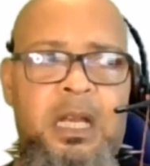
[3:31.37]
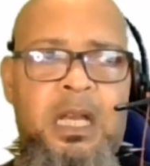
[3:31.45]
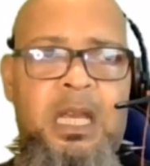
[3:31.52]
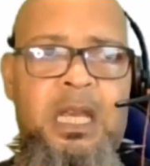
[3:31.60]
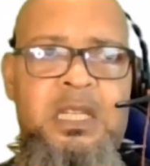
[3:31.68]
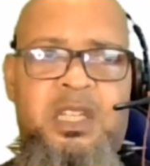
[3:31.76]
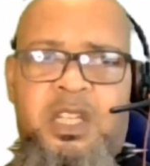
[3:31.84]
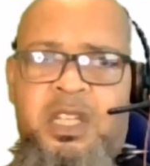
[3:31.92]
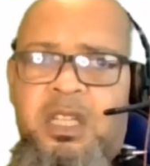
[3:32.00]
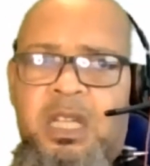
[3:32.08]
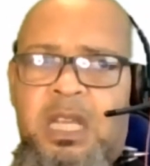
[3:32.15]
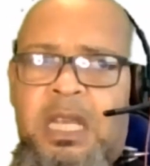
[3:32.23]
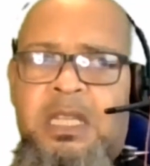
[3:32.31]
is
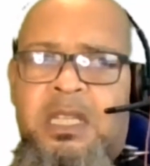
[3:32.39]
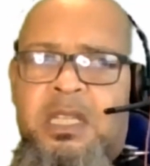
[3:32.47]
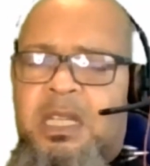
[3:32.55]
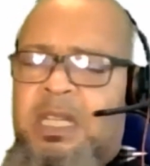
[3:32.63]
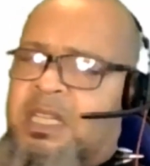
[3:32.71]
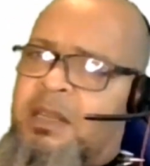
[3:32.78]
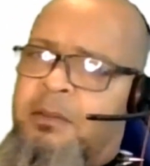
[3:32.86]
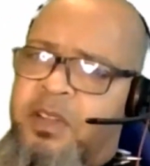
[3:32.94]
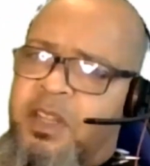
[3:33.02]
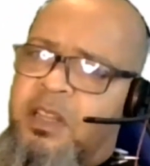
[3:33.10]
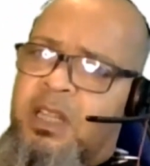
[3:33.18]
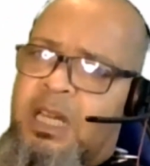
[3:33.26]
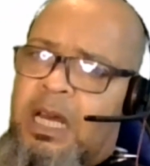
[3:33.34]

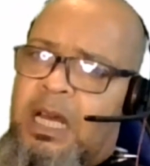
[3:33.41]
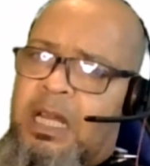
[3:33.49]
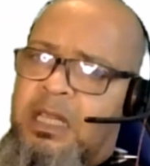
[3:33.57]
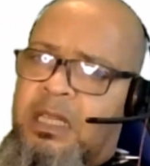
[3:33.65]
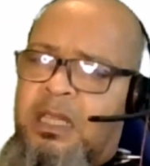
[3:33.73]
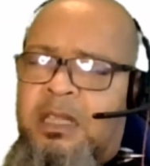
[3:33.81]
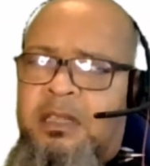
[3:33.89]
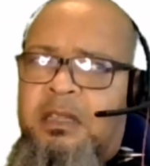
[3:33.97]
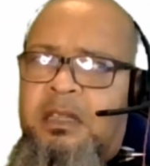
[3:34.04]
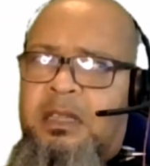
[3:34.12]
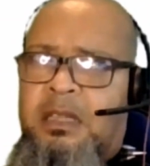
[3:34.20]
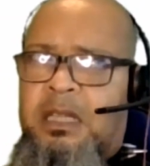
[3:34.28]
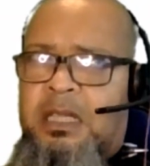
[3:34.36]
something that
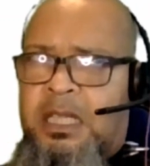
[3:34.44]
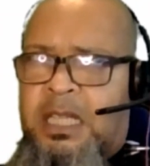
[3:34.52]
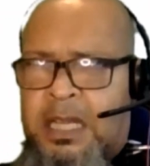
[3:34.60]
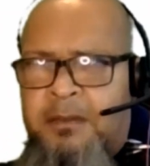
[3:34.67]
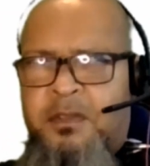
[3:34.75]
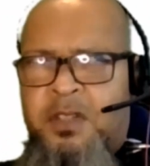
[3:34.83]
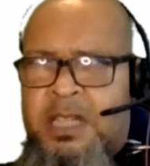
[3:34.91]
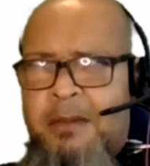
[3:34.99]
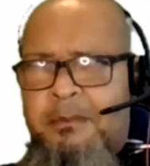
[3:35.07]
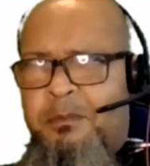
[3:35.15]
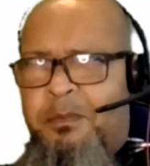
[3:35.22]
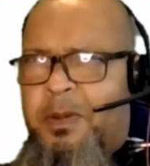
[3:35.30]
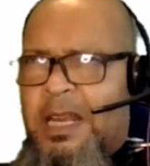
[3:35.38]
gives
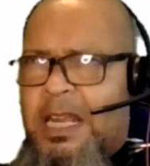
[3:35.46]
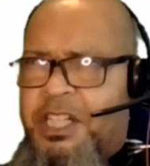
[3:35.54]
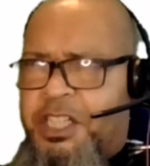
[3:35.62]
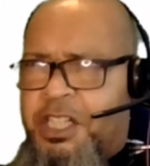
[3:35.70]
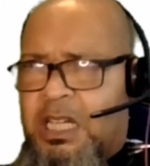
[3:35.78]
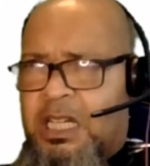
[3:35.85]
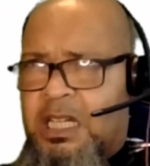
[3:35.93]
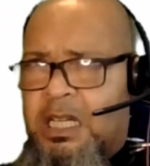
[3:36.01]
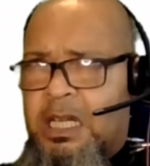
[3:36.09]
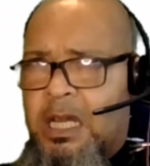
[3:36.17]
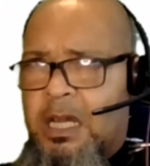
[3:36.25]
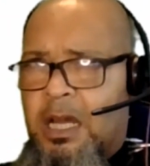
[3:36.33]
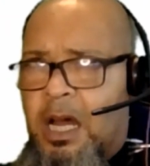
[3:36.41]
them pleasure,
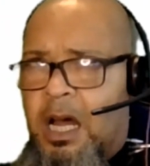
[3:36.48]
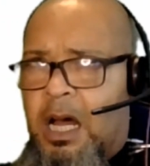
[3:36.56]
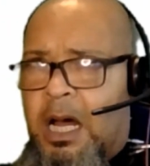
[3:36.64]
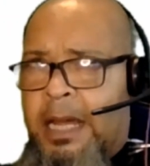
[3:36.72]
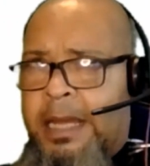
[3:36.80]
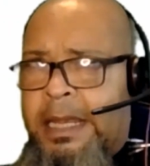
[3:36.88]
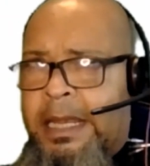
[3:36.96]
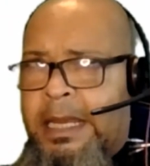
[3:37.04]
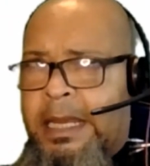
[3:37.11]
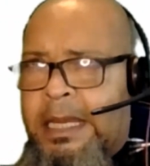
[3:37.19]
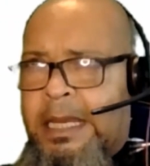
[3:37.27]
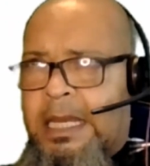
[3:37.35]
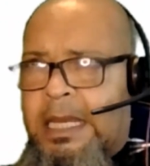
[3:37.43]

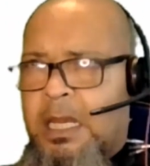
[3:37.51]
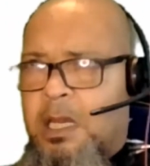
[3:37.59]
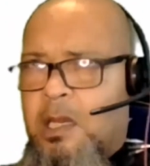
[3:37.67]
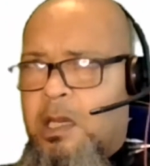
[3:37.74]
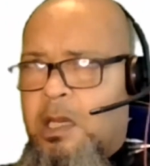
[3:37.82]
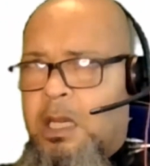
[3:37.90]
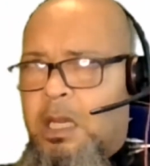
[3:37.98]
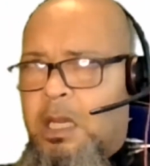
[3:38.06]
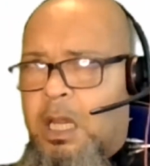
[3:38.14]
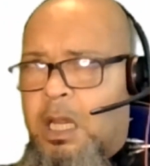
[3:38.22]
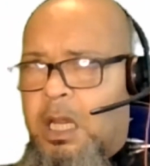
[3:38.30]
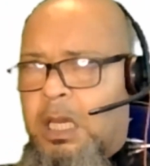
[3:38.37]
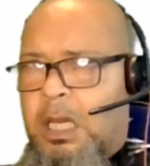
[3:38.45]
I
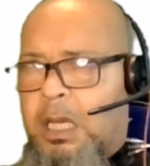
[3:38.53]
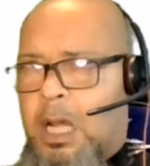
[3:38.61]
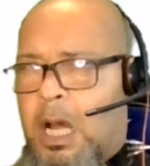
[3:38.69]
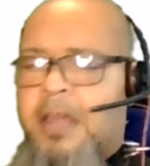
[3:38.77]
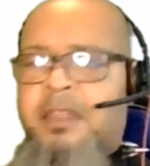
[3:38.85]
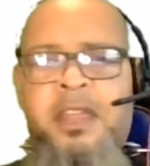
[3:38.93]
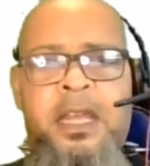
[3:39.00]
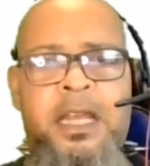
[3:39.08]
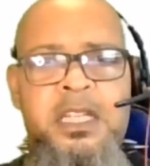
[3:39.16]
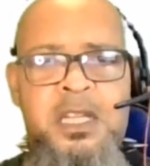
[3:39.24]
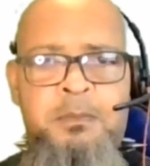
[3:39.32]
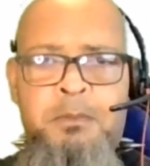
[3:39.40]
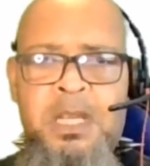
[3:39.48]
think
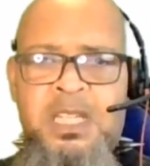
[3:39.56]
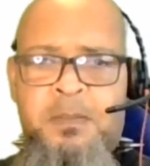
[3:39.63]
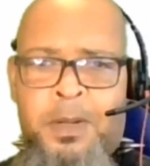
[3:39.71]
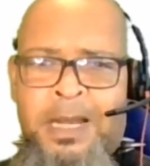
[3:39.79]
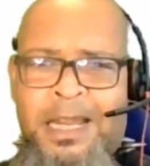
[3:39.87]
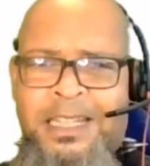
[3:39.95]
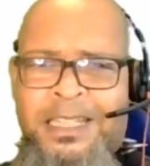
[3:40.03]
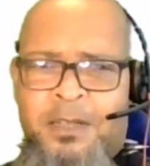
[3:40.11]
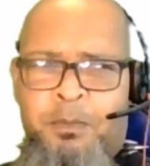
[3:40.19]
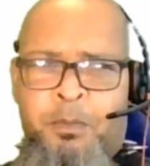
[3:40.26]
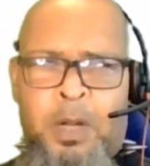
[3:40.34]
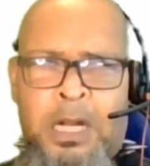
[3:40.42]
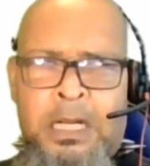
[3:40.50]
it's a misplaced
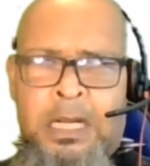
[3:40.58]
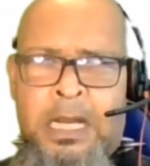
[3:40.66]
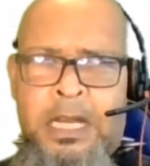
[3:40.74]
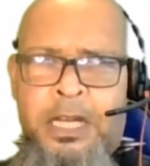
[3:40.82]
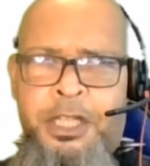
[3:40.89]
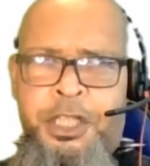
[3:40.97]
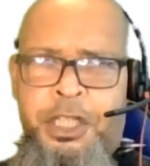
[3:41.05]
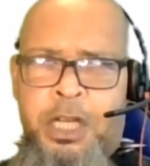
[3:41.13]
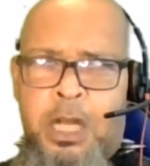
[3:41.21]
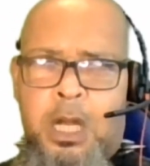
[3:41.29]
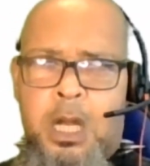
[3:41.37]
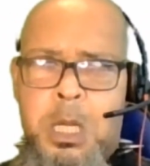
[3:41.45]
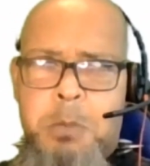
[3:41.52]

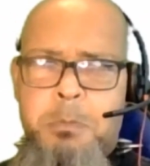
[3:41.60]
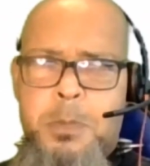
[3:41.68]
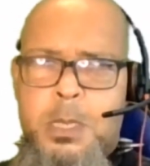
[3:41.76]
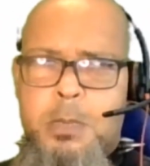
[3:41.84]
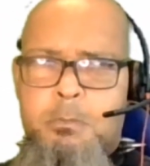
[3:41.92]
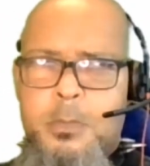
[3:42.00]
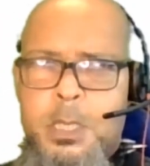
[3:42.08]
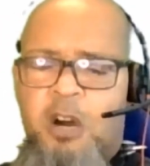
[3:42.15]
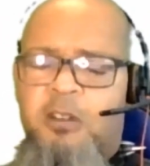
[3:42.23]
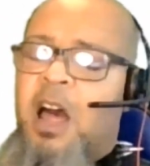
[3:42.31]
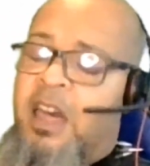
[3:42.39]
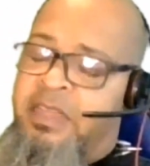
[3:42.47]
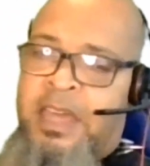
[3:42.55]
pleasure.
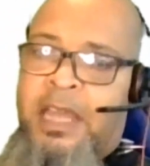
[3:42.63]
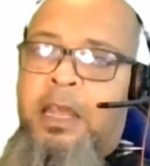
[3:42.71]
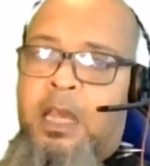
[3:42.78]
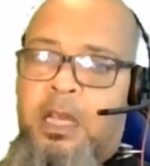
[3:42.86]
I think.